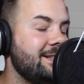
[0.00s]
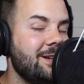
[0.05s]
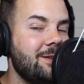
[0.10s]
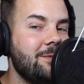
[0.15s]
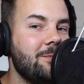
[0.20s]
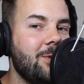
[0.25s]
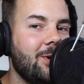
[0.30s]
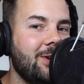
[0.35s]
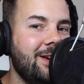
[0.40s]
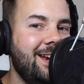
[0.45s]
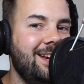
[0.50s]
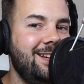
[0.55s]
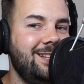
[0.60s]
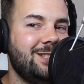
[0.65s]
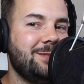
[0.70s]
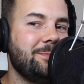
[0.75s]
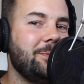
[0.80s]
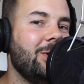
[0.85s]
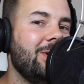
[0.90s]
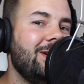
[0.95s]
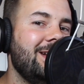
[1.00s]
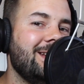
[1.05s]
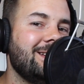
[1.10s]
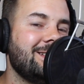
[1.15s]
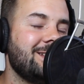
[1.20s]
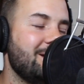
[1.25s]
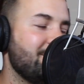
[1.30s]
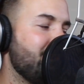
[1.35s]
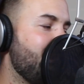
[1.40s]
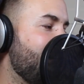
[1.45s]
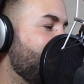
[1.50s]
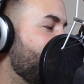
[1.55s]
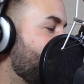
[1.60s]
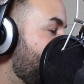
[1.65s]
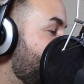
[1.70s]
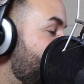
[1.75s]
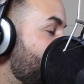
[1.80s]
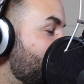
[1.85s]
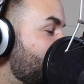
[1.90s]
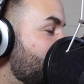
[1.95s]
didn't want any spoilers, and
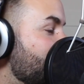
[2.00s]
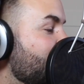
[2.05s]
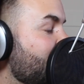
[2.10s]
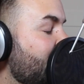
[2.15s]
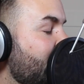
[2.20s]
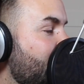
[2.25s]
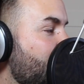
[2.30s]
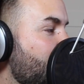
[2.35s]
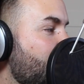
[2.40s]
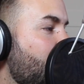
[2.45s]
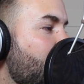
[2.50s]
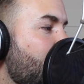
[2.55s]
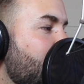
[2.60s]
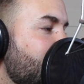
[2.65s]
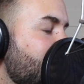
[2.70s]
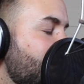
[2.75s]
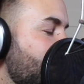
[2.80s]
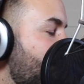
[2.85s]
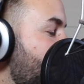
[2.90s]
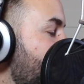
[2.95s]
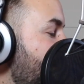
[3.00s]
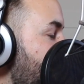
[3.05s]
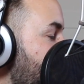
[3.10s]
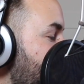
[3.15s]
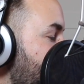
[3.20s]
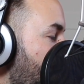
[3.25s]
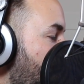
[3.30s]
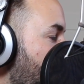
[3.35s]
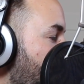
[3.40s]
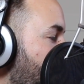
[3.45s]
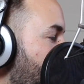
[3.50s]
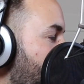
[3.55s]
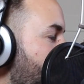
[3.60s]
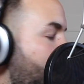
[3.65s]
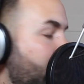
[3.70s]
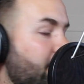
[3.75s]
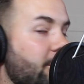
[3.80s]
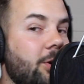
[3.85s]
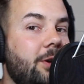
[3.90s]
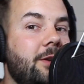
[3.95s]
apparently there's some really cool ones. So
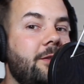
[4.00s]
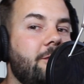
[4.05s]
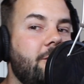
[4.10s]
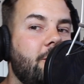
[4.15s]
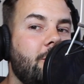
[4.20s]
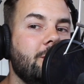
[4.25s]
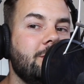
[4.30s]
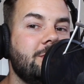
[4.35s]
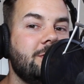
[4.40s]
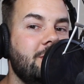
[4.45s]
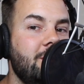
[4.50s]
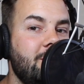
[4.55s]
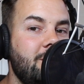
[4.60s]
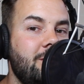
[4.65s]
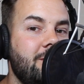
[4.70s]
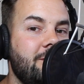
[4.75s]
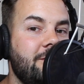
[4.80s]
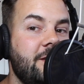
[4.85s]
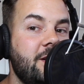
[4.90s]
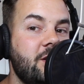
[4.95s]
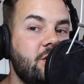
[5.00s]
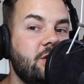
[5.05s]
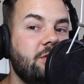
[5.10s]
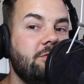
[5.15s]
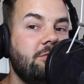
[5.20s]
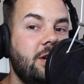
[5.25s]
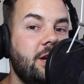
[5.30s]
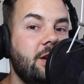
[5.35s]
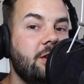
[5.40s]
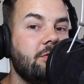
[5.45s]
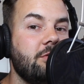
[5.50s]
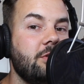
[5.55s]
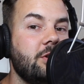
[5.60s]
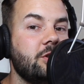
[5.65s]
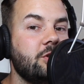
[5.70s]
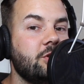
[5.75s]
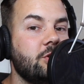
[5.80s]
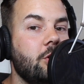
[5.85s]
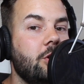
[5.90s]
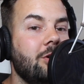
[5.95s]
I'm looking forward to finishing reading through
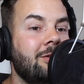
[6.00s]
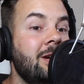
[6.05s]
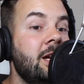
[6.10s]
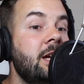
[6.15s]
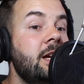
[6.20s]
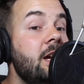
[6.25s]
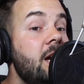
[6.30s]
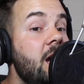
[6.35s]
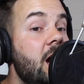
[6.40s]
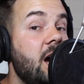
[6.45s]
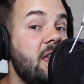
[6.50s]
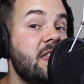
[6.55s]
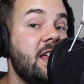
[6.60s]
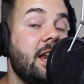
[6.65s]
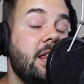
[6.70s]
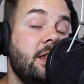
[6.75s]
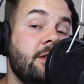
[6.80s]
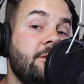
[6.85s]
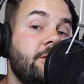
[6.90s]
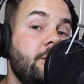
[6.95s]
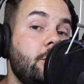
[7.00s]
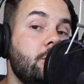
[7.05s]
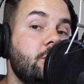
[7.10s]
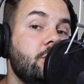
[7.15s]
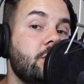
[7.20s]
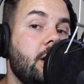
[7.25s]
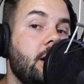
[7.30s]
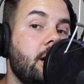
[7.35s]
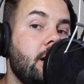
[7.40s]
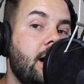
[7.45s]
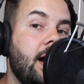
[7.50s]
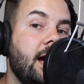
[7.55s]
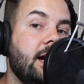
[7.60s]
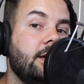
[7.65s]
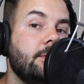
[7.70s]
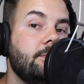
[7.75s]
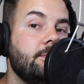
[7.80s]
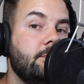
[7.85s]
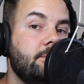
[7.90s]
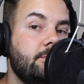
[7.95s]
the story, and then in the future I
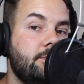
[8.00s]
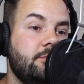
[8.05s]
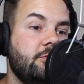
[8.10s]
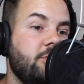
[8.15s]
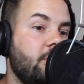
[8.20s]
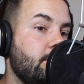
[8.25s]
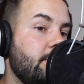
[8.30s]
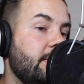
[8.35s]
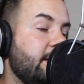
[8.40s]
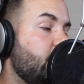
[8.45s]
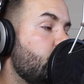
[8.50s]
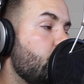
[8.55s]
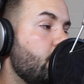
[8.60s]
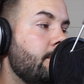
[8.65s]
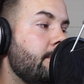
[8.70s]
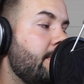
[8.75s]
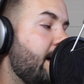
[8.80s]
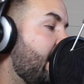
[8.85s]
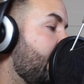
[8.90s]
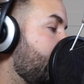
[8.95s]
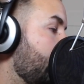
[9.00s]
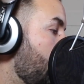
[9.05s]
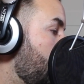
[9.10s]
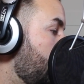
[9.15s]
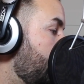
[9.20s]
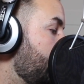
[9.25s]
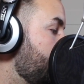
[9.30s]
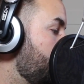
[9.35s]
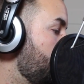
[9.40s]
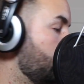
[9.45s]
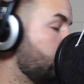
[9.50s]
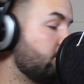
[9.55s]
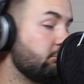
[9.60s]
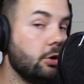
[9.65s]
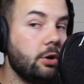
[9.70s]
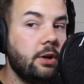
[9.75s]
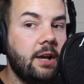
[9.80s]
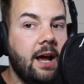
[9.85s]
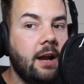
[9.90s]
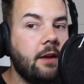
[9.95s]
can probably come back and give you a
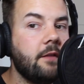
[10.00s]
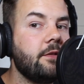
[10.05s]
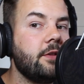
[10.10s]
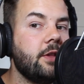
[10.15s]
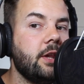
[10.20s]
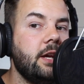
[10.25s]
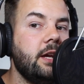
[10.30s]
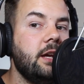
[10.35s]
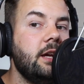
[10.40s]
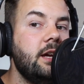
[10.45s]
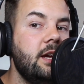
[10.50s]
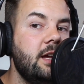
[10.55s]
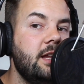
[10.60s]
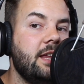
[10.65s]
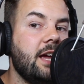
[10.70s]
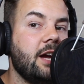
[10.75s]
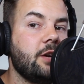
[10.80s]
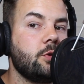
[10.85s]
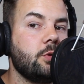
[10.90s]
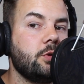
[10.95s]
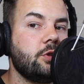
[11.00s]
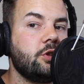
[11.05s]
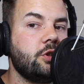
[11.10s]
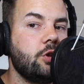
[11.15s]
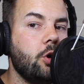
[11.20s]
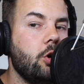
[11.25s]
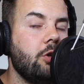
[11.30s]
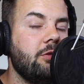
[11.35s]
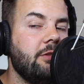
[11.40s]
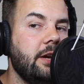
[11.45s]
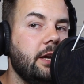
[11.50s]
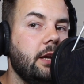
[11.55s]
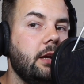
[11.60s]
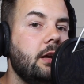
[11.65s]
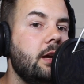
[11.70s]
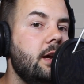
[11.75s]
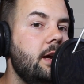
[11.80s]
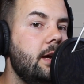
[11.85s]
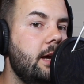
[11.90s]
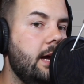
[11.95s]
rundown of the actual story
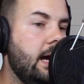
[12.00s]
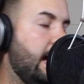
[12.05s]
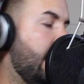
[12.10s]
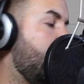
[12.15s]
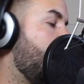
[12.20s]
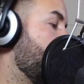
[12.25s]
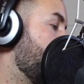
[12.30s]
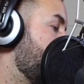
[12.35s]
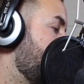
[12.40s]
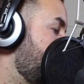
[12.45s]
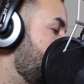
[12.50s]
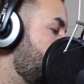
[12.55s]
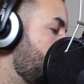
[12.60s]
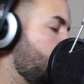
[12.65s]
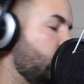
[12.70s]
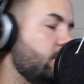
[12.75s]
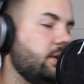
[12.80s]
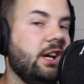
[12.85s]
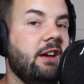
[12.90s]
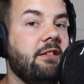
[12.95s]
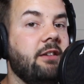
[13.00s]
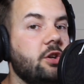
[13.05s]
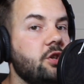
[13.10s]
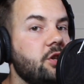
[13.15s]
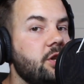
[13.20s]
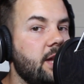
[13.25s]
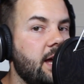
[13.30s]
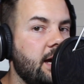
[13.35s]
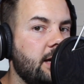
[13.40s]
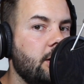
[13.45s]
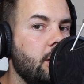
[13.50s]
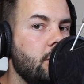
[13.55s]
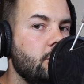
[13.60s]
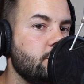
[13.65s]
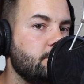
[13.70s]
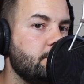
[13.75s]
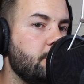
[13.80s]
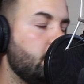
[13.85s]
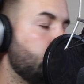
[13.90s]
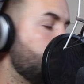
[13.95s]
and what direction that
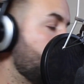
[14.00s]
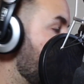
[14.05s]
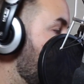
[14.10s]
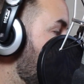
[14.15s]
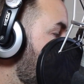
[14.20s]
goes. But